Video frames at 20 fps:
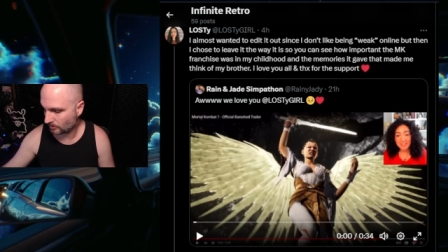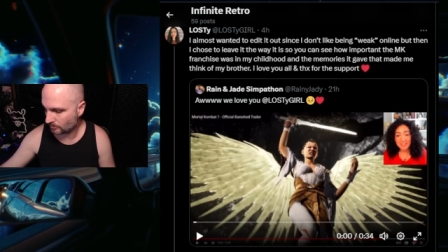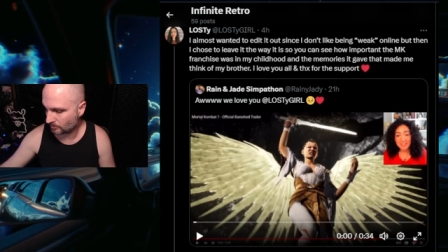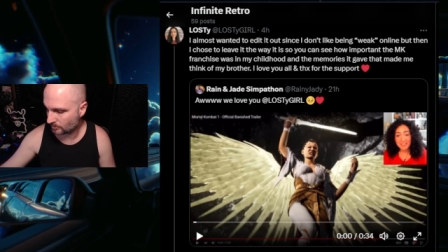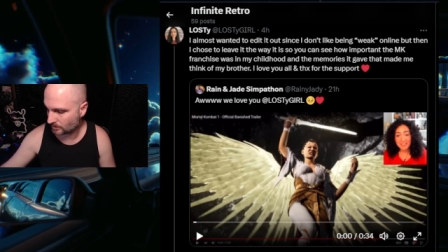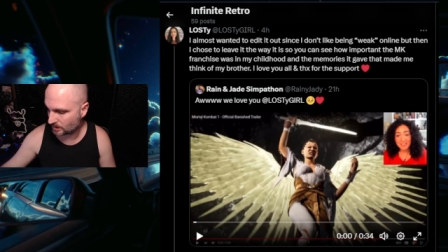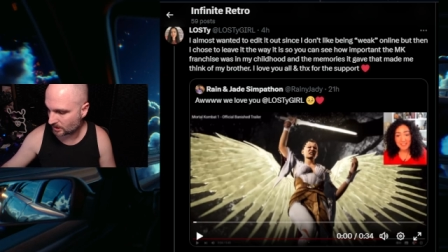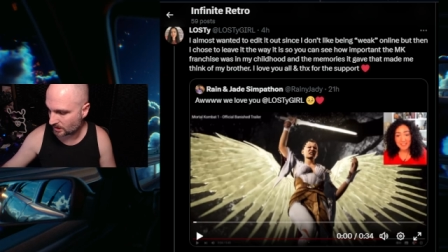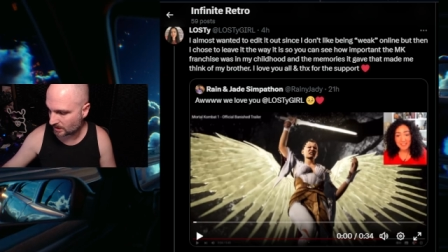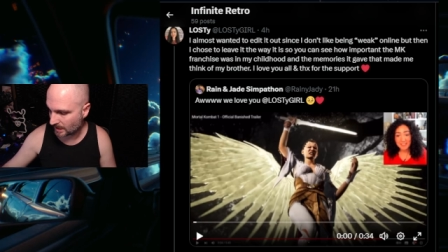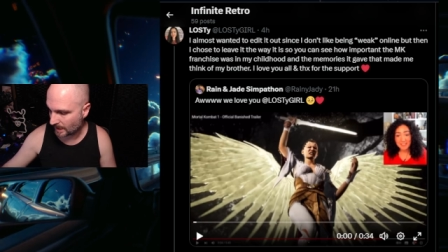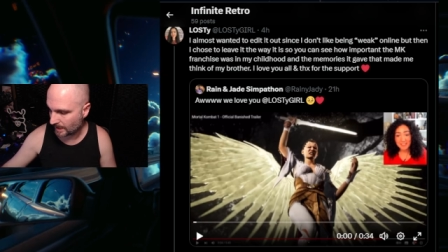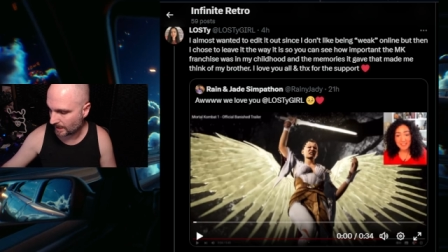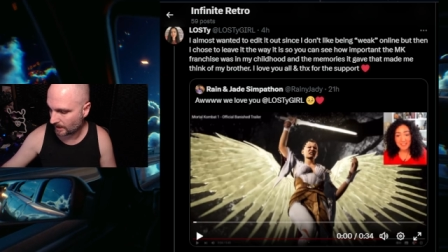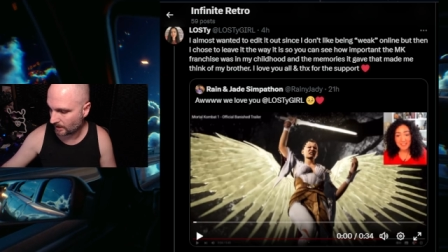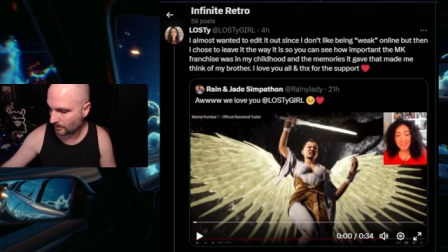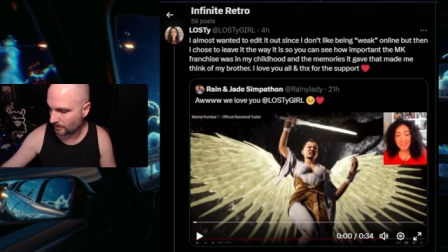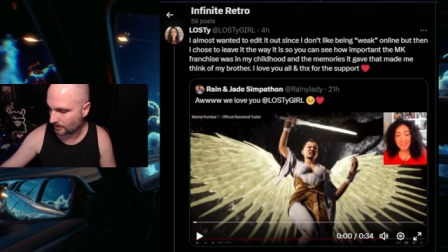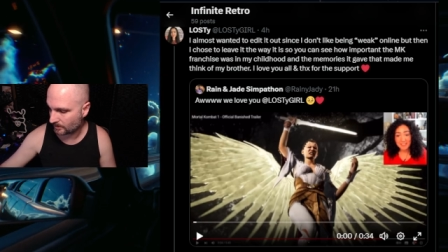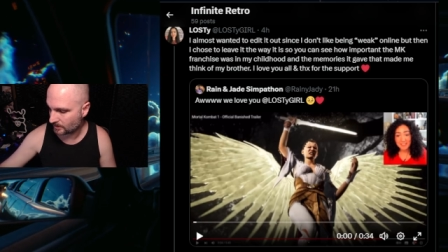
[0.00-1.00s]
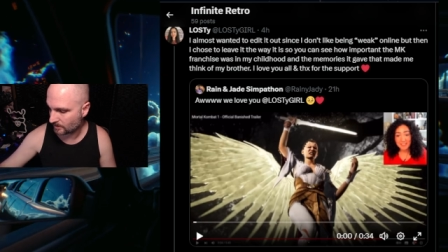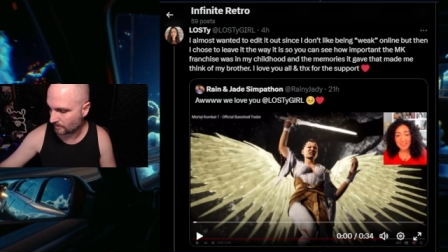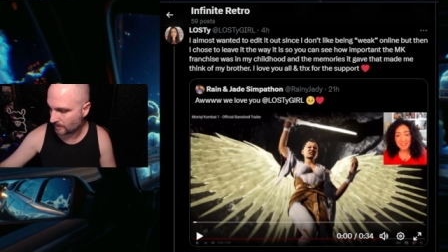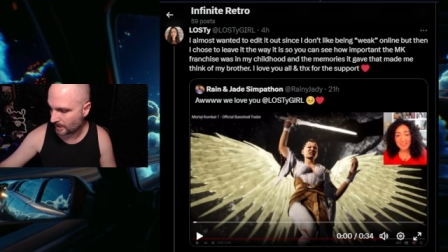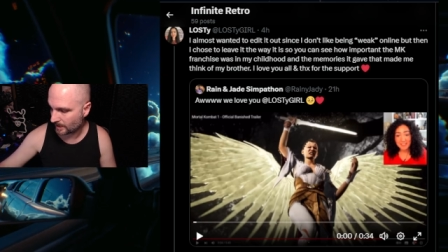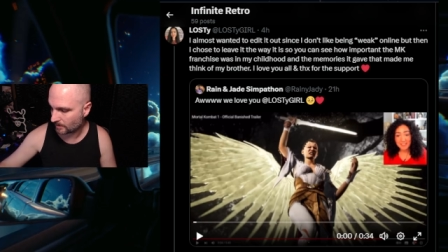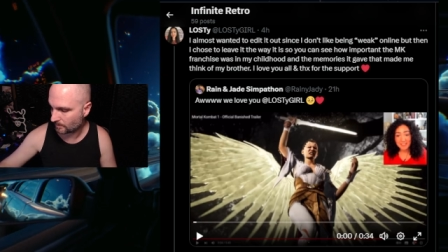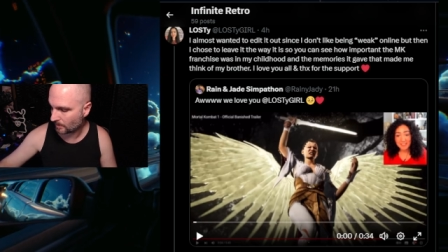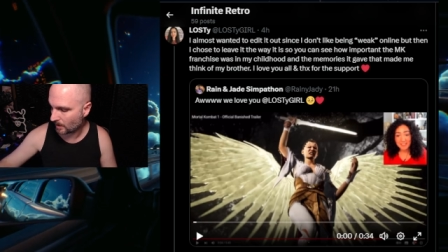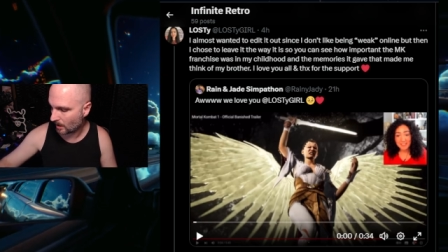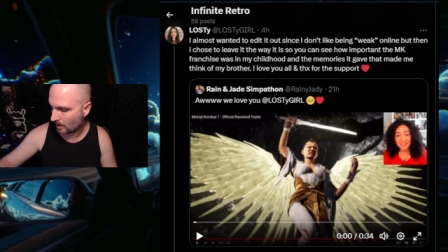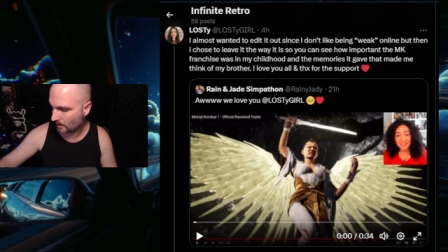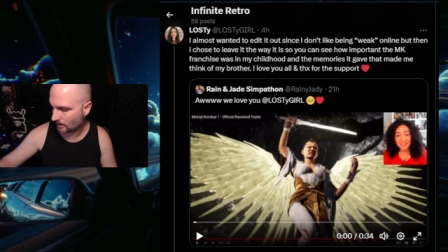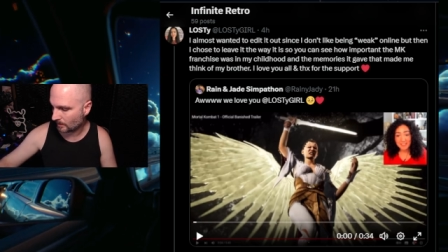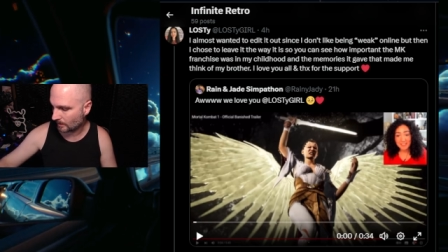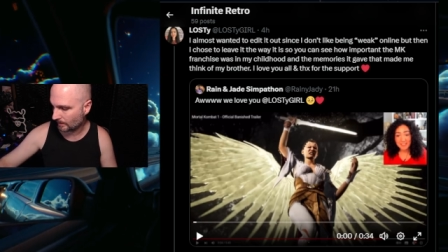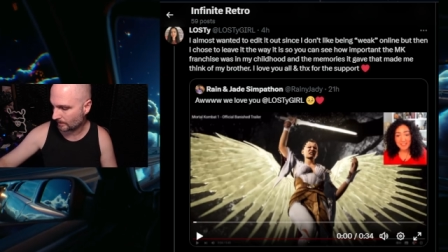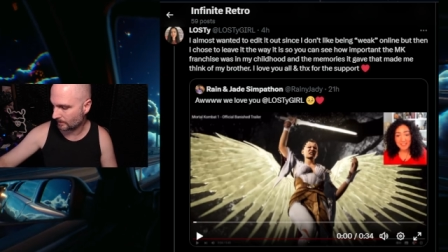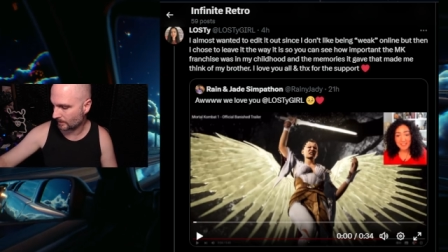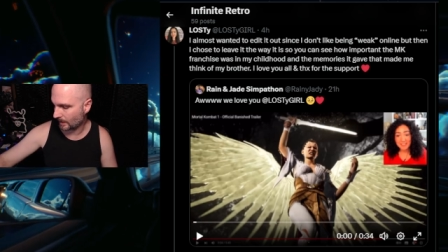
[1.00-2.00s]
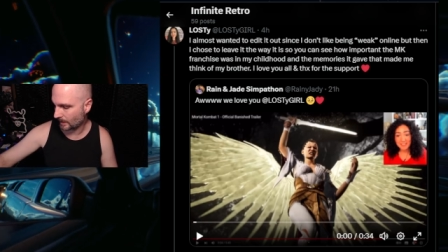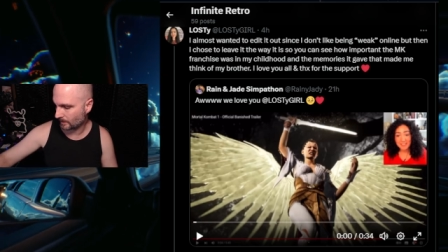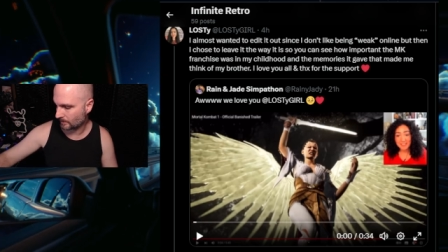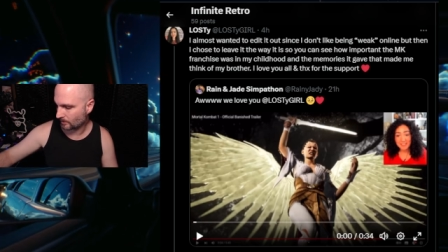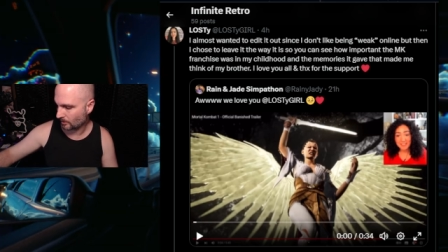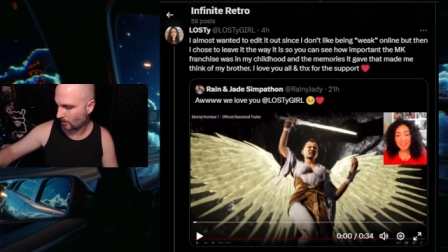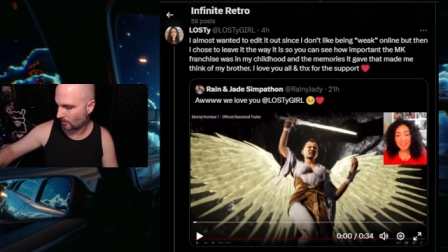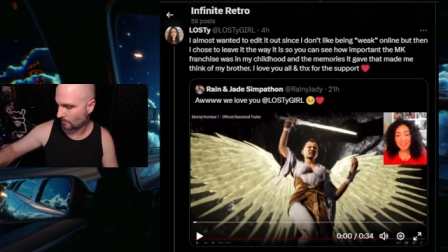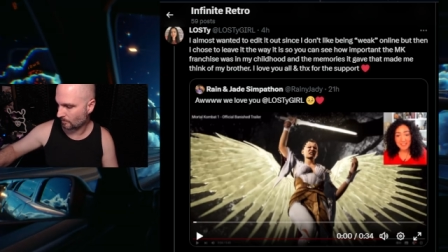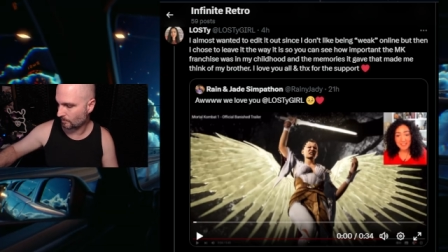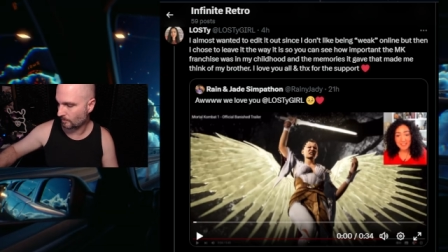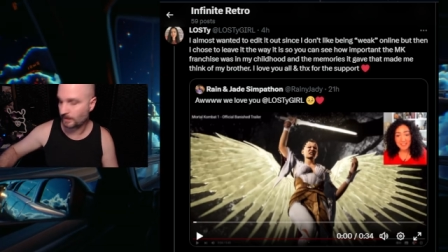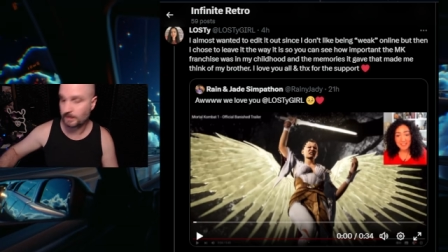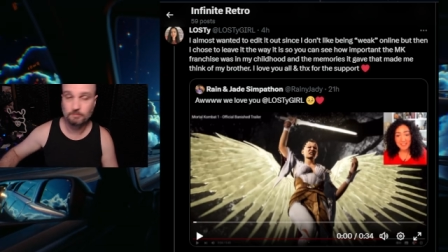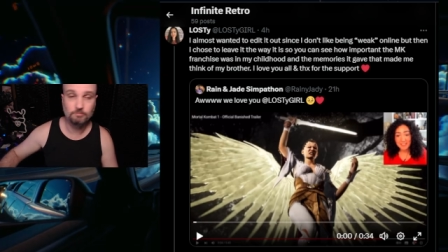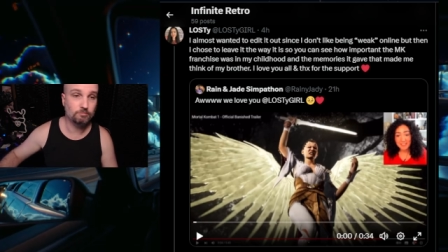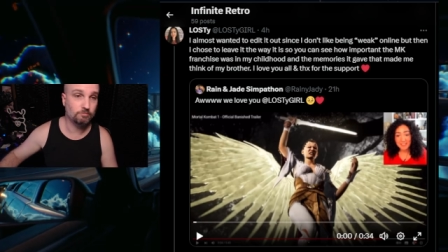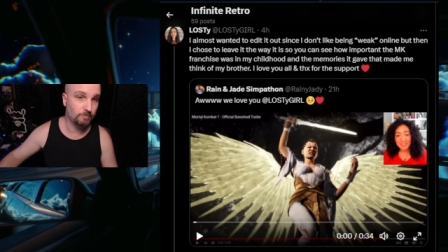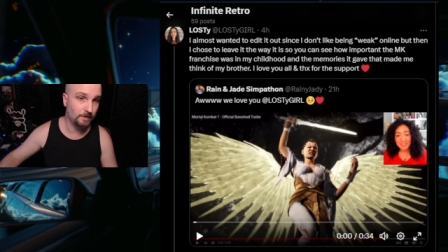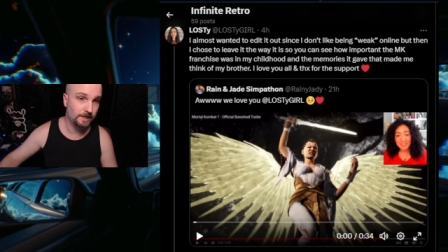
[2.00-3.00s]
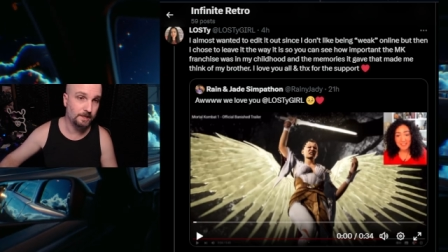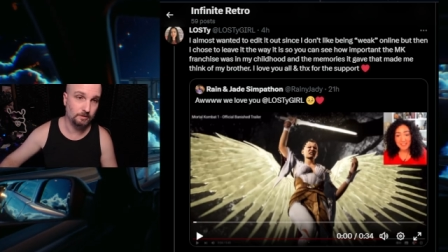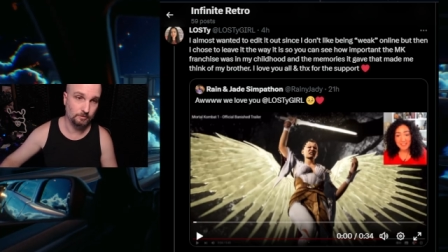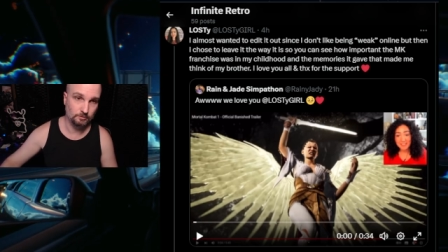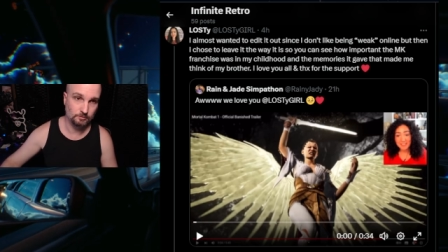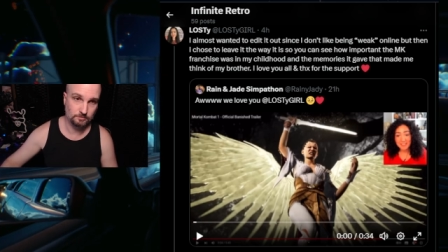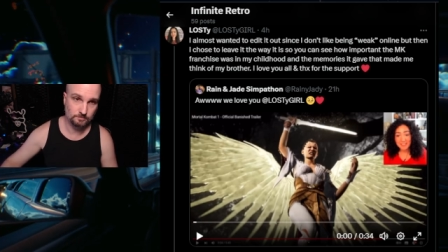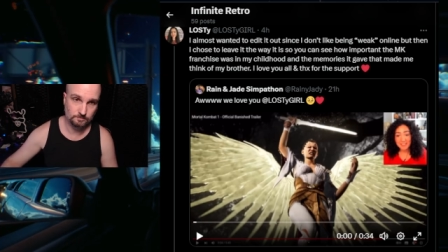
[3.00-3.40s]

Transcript: will just say anything to make a buck and not be real.